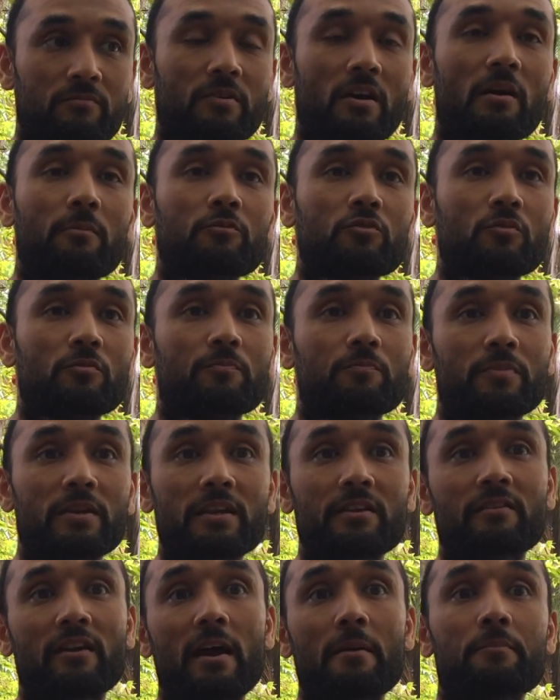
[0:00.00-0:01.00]
come to
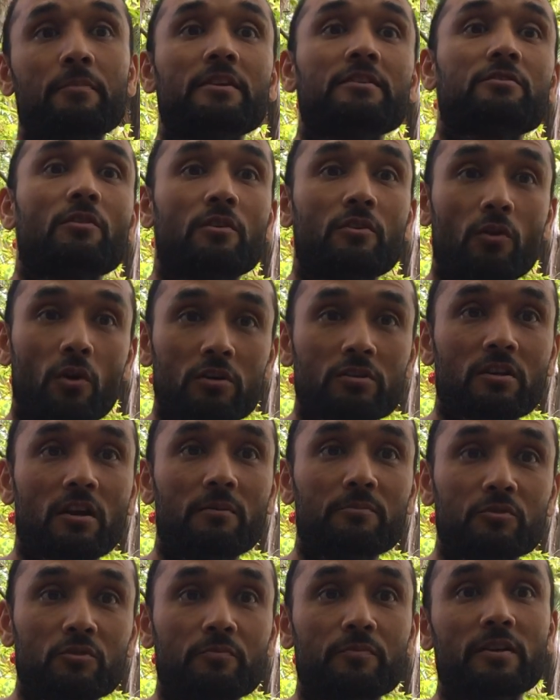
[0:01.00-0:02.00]
peak ripeness or not
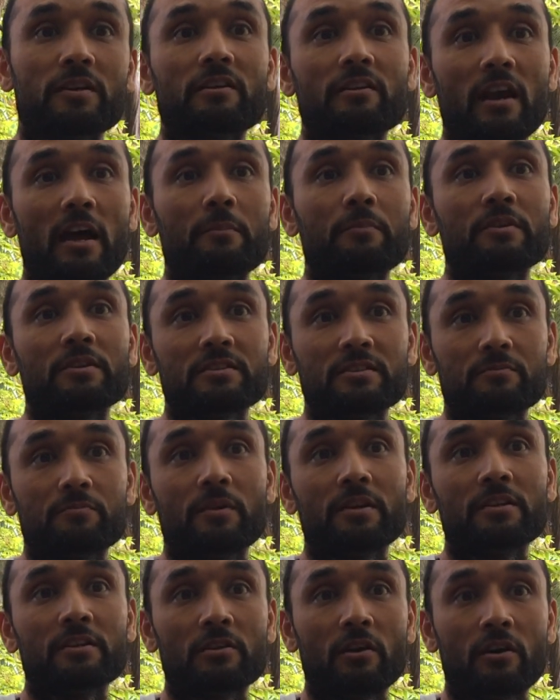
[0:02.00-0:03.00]
come to peak ripeness
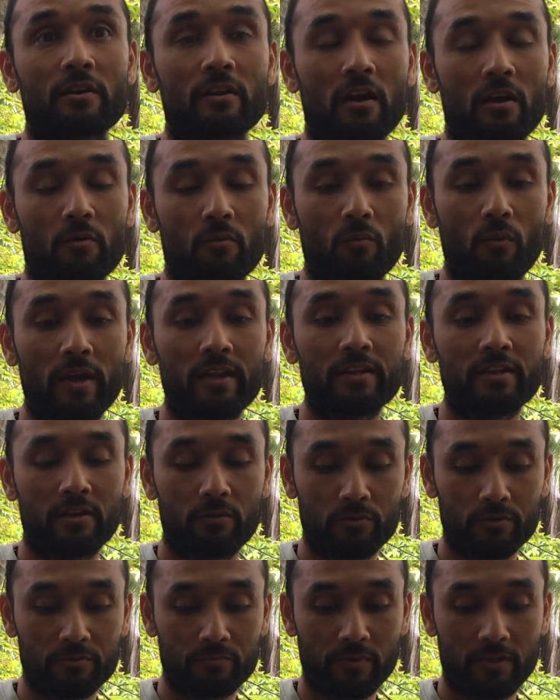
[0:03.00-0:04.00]
depending on when they
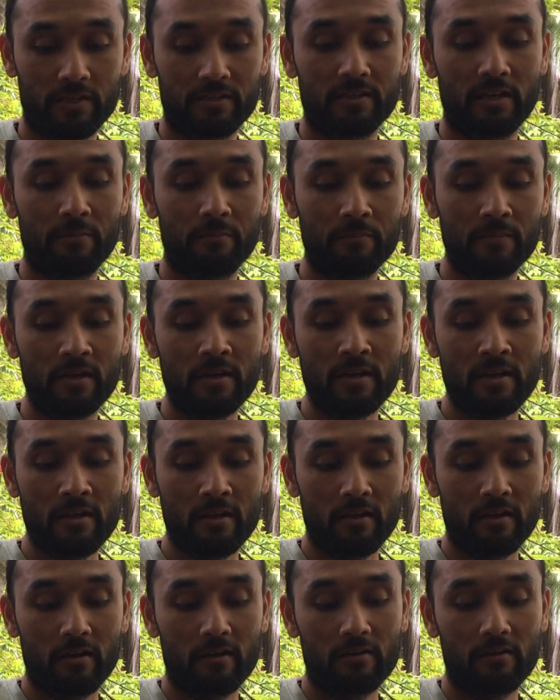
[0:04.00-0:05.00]
would pick them
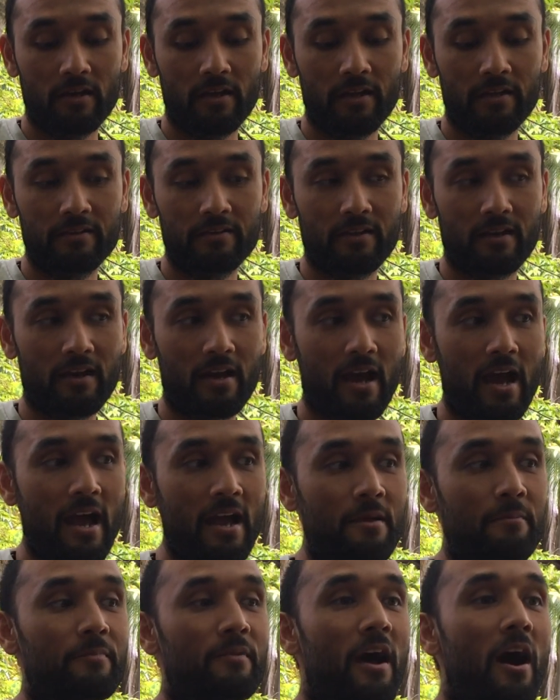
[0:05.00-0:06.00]
and I
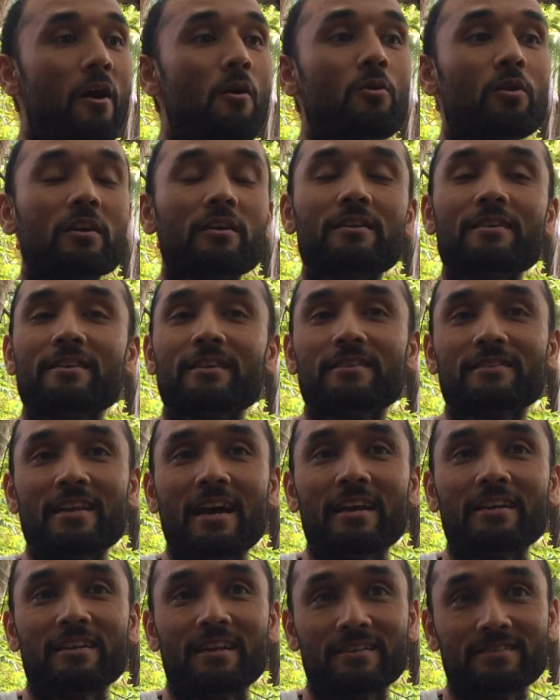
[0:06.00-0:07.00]
am now learning
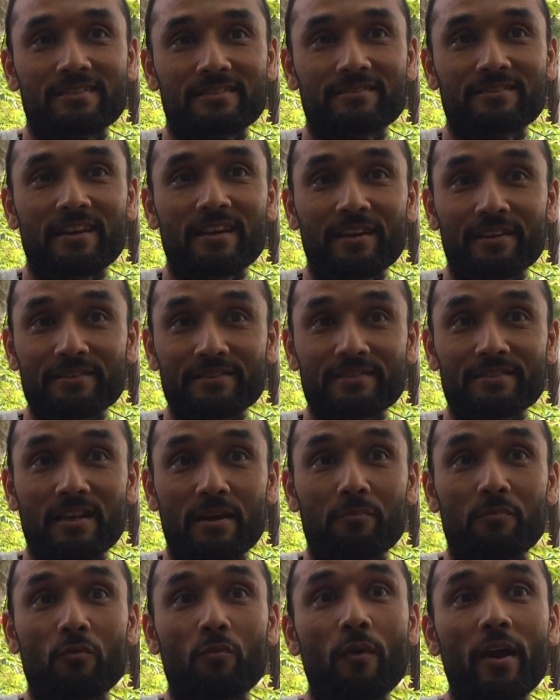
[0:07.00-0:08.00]
that as a second
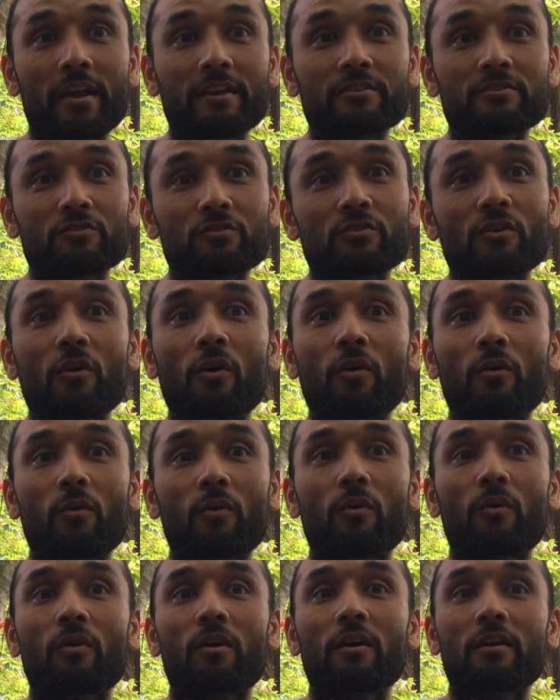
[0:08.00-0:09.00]
step when to
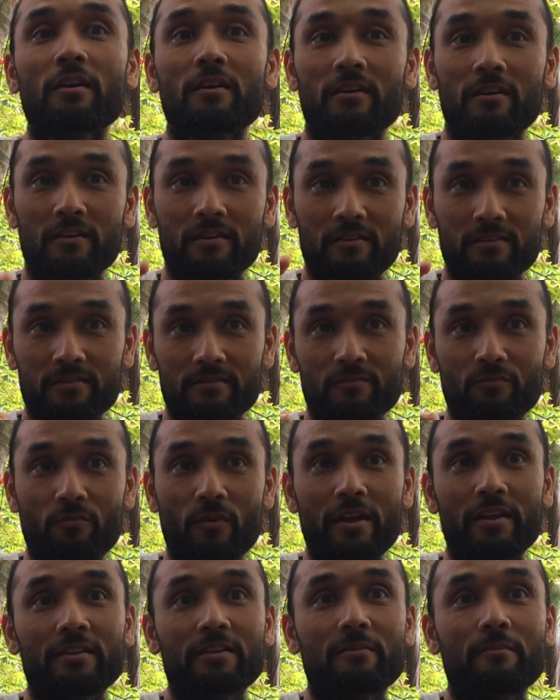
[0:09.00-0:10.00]
know uh,
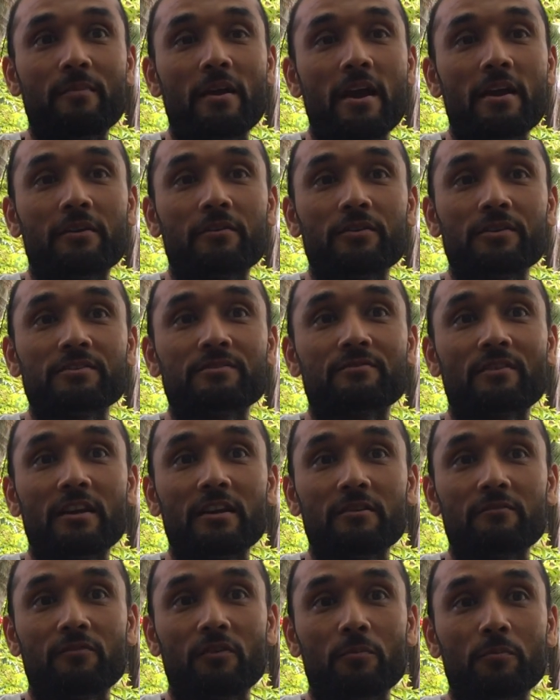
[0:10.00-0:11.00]
when the mango is
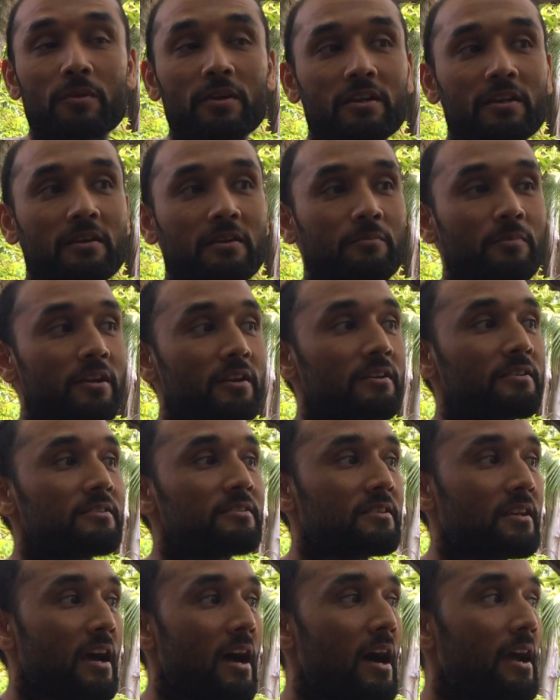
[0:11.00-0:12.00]
ready for picking because
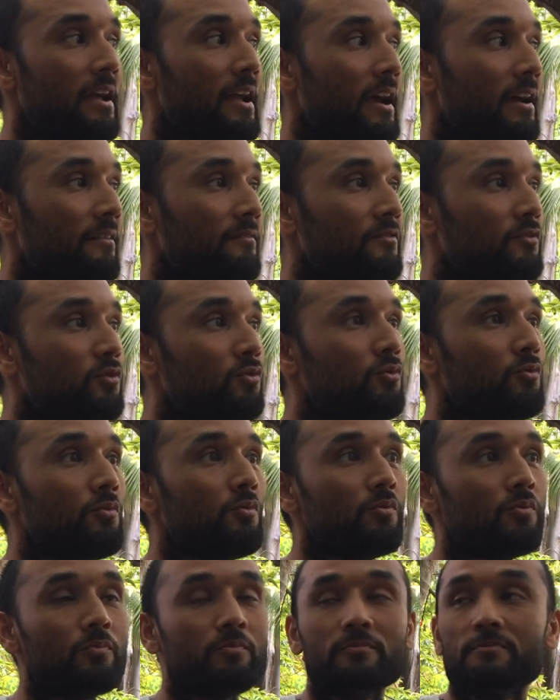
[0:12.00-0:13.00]
I have two